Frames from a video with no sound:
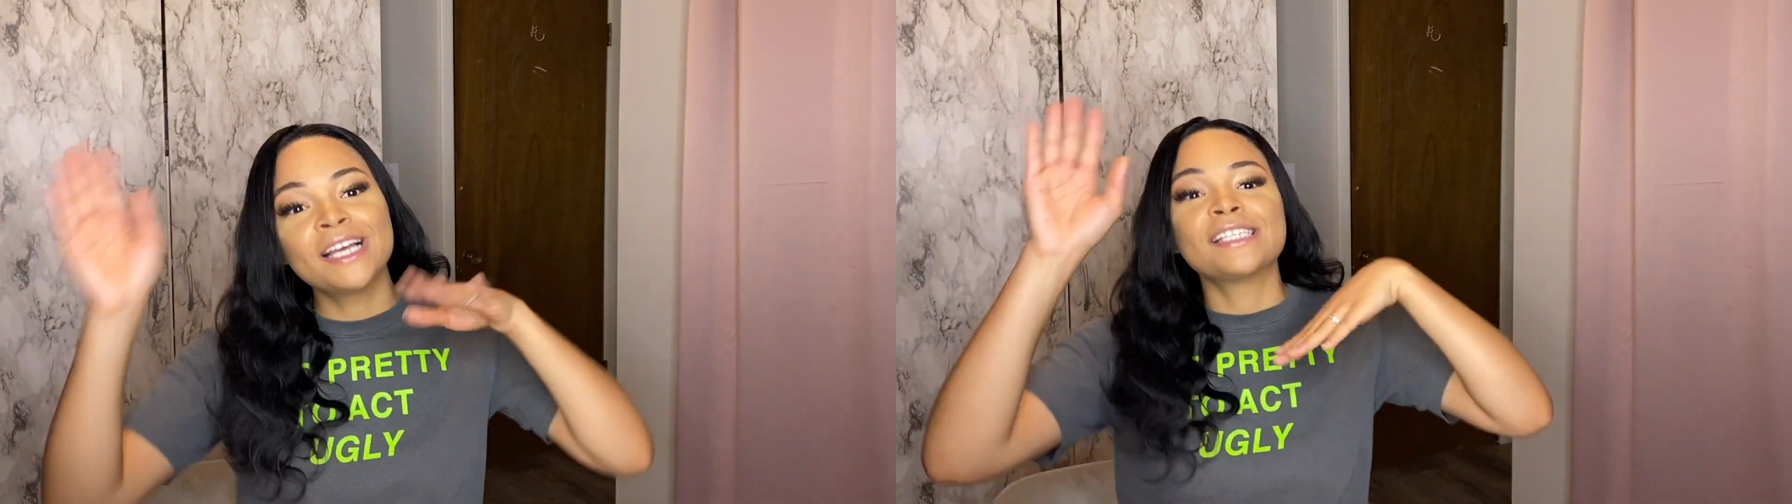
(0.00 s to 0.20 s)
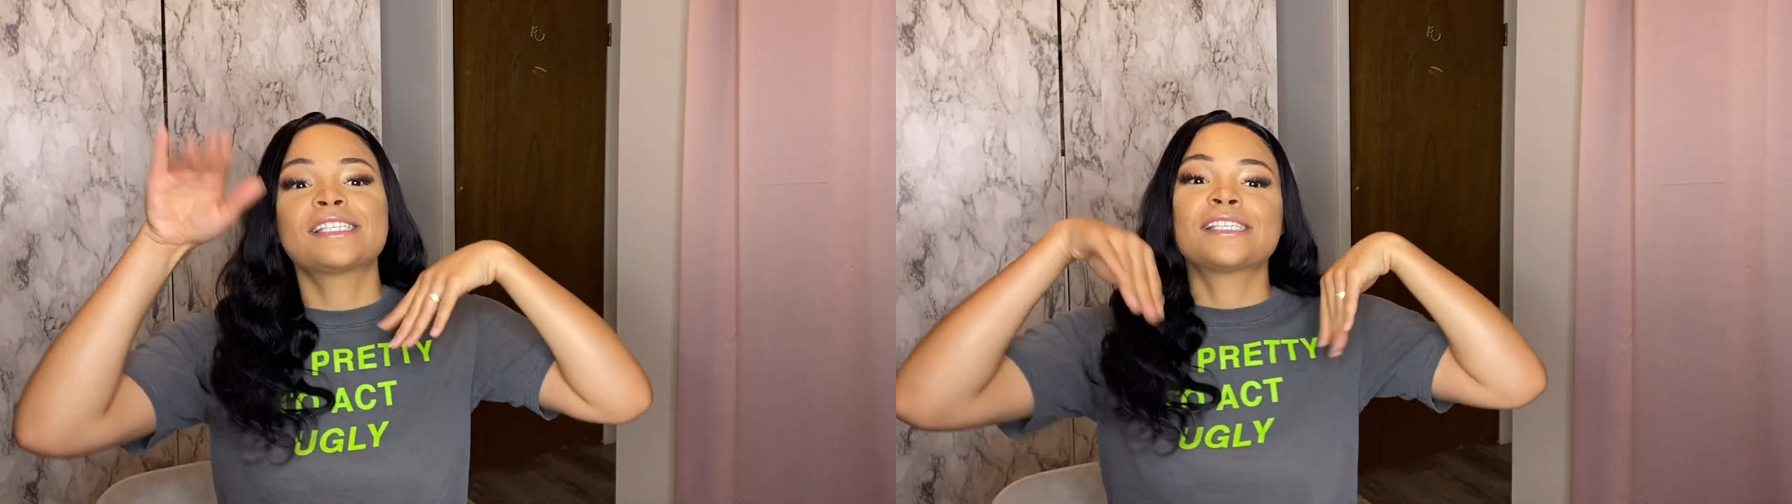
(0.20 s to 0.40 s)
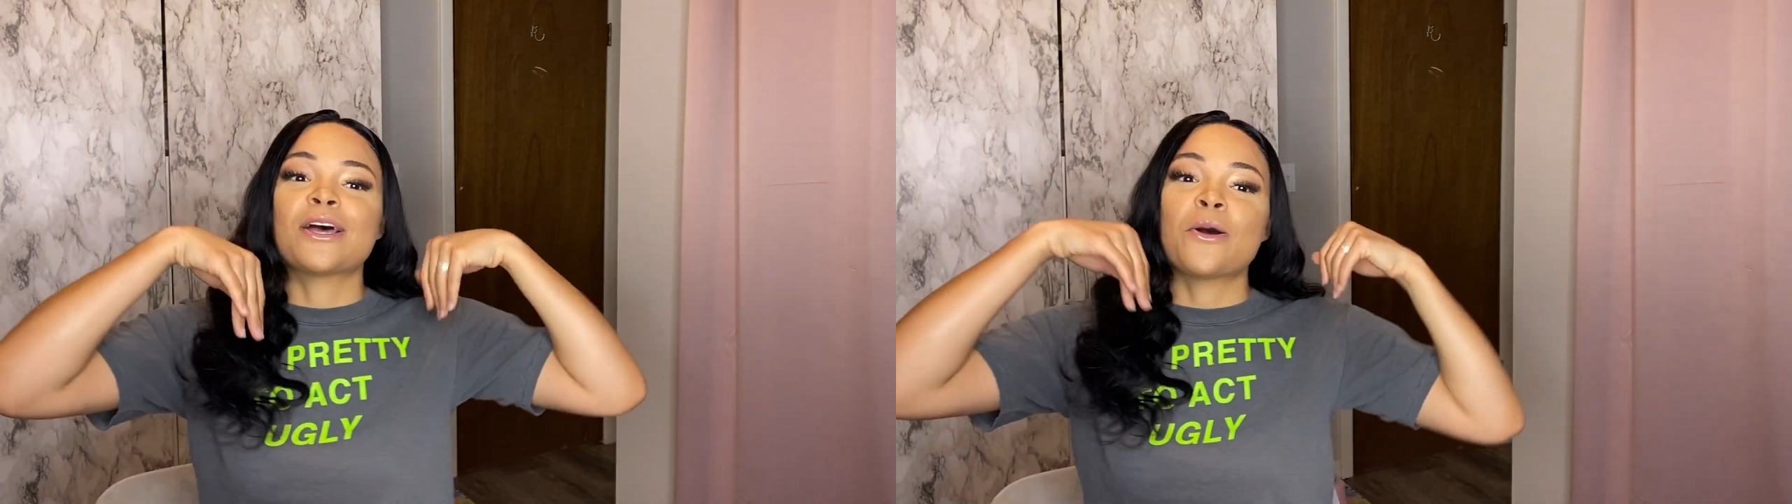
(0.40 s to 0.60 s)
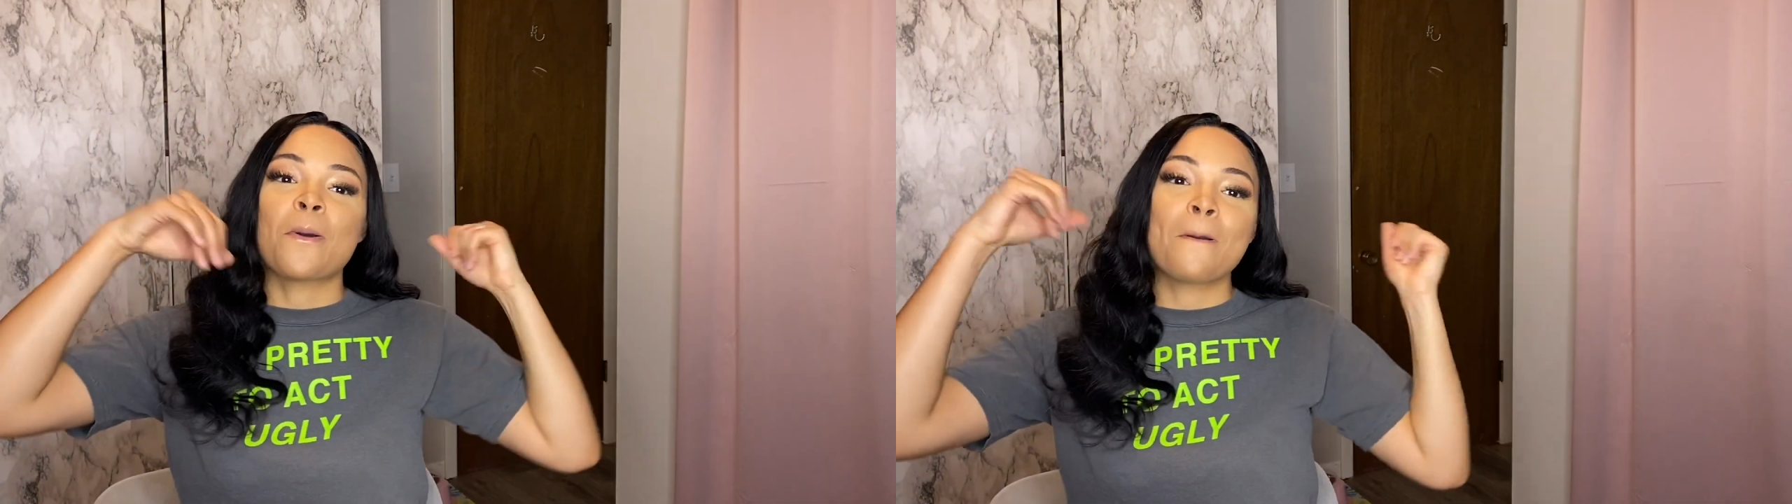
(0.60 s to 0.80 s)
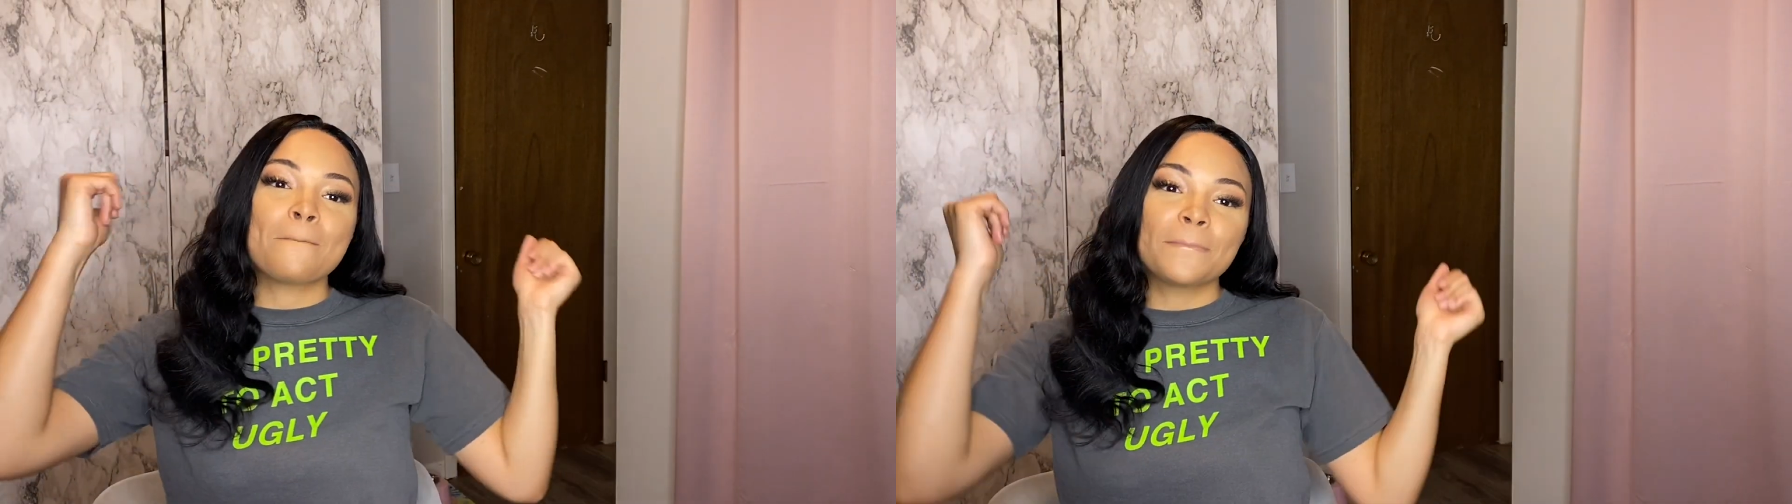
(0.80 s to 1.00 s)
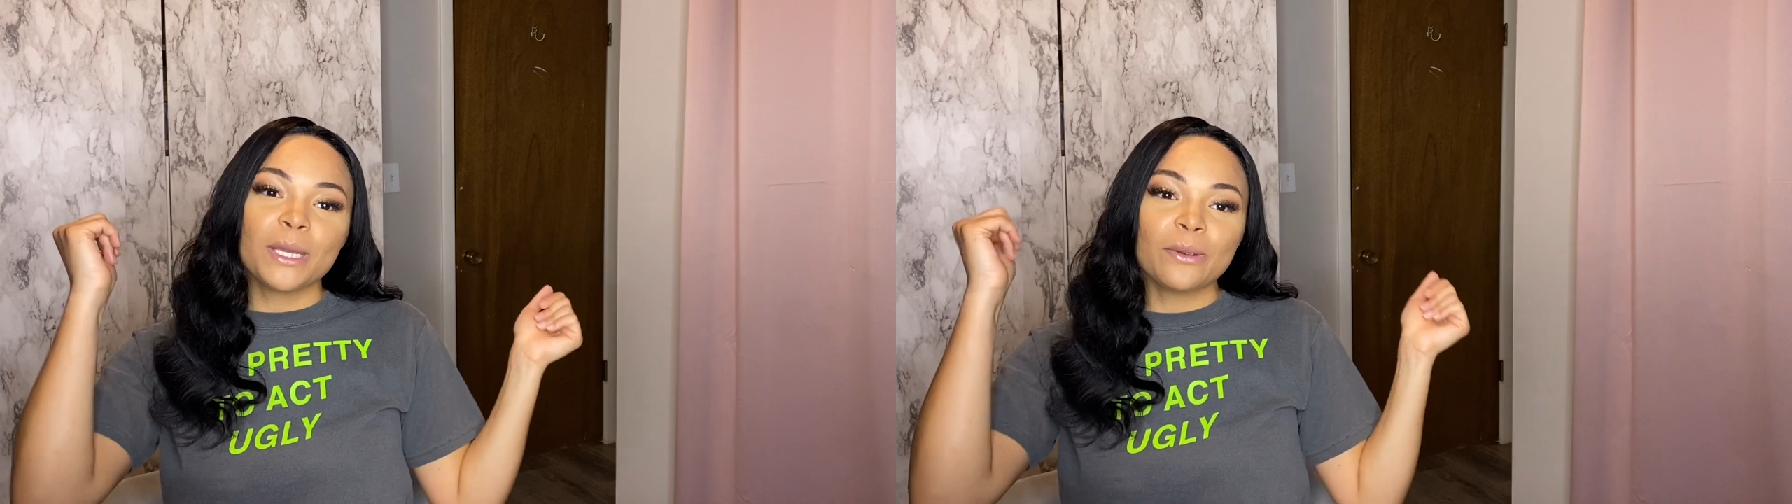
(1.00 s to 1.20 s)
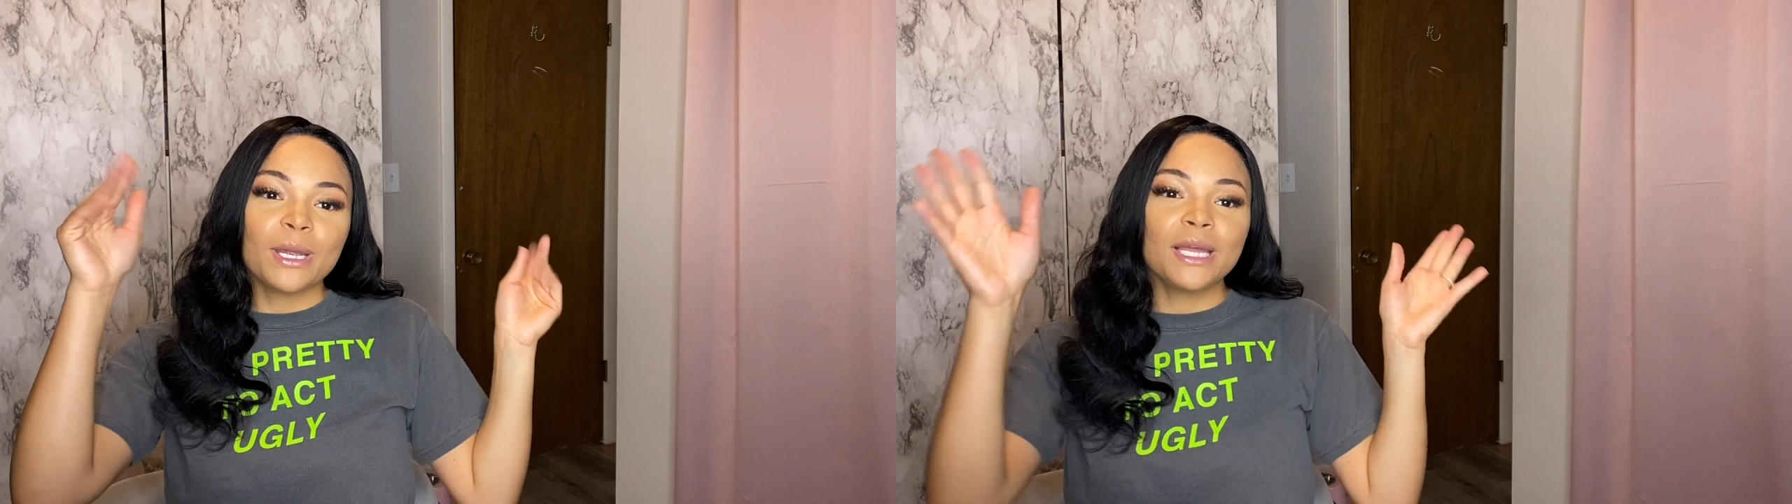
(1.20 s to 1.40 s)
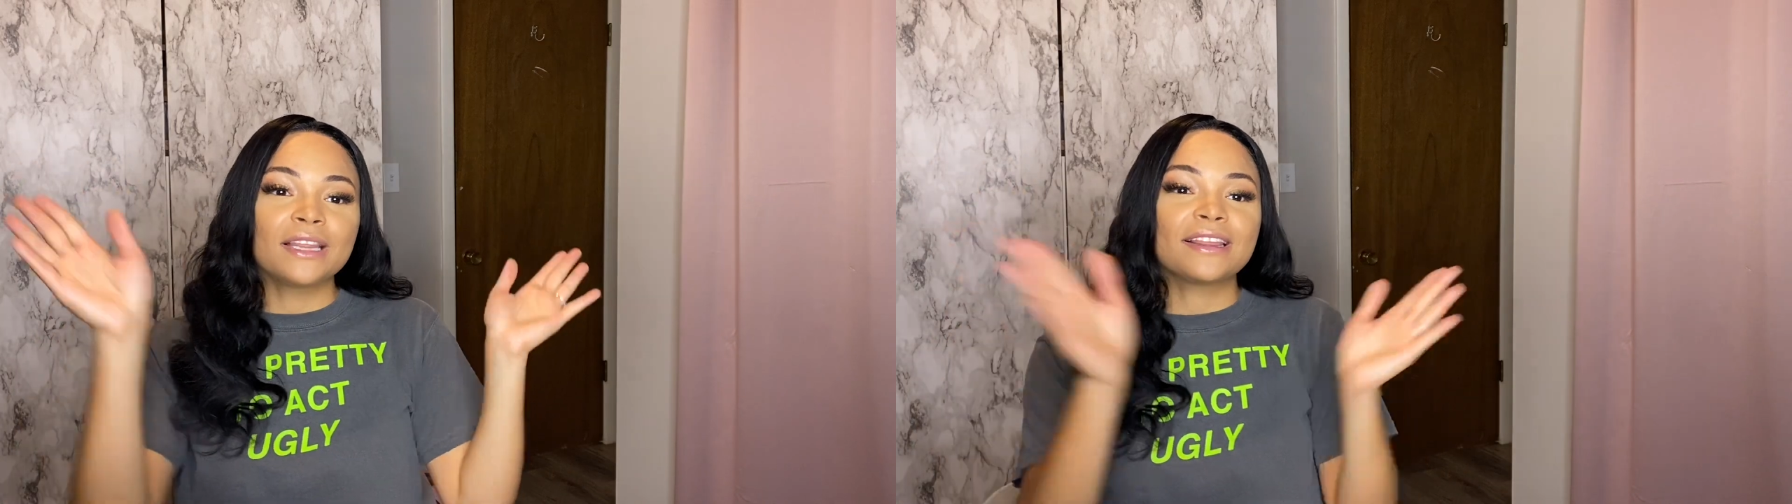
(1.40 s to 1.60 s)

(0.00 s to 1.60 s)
So, period.